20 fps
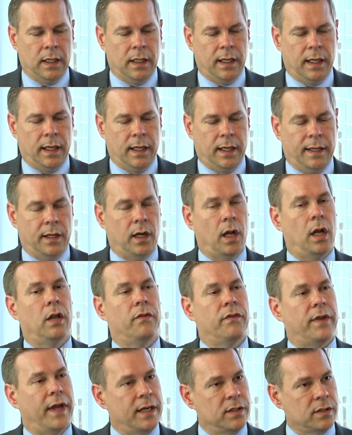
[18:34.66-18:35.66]
And all
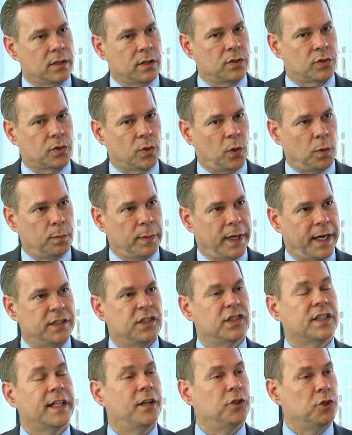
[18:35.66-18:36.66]
of that is controlled by a
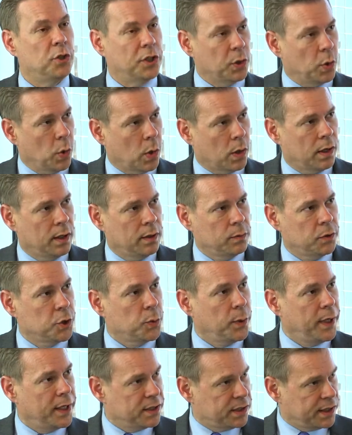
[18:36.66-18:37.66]
scheduling order,
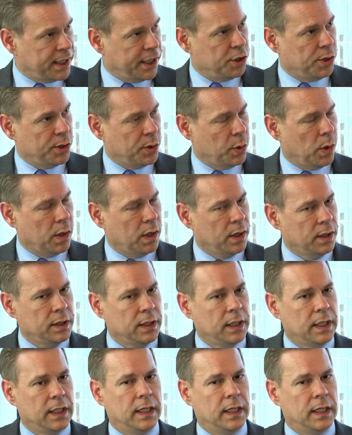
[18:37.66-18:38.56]
which we had a scheduling order.